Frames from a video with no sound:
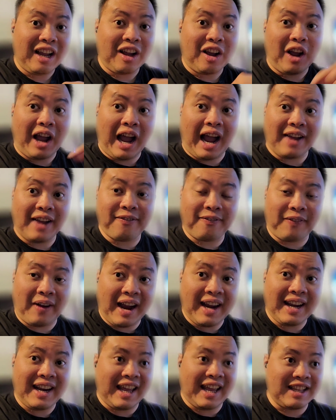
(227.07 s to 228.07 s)
I
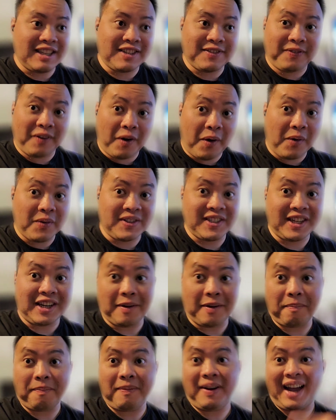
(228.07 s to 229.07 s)
financed phones in the
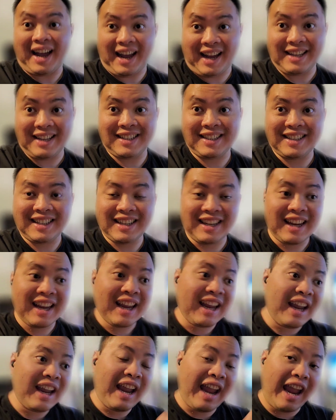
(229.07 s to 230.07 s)
past,
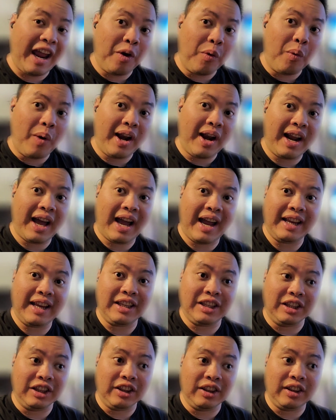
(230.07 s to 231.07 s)
and when I
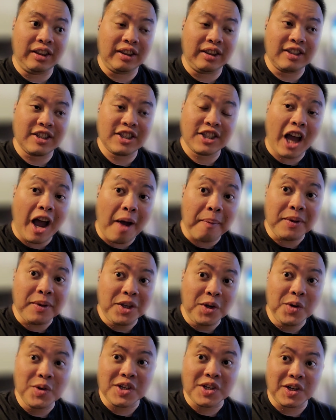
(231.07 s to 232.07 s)
stopped
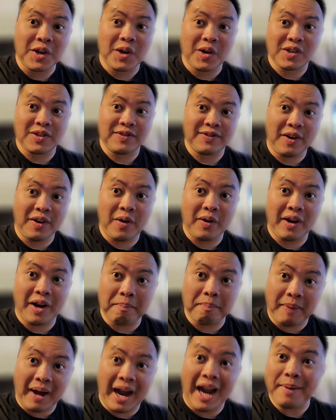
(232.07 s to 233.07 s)
using those phones
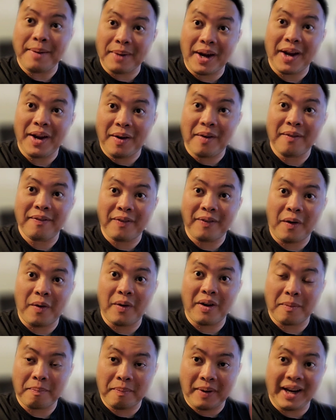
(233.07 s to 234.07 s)
and buy my own
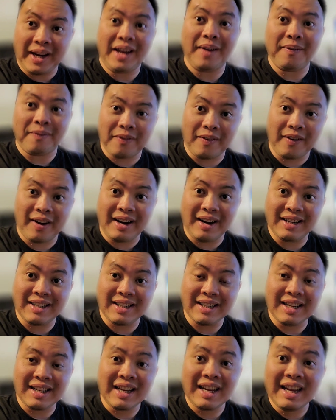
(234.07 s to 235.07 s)
phone and pay up front,
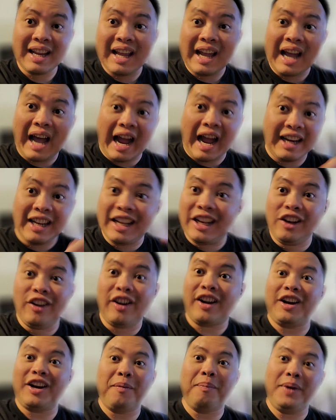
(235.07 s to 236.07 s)
I didn't
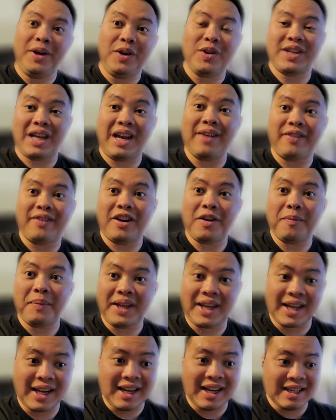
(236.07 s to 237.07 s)
look at the bills ever
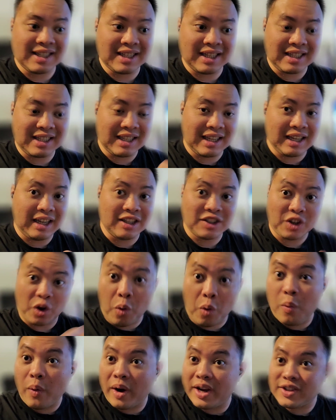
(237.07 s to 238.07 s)
because it's
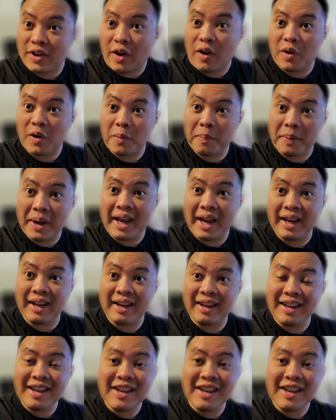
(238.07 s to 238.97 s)
always auto pay.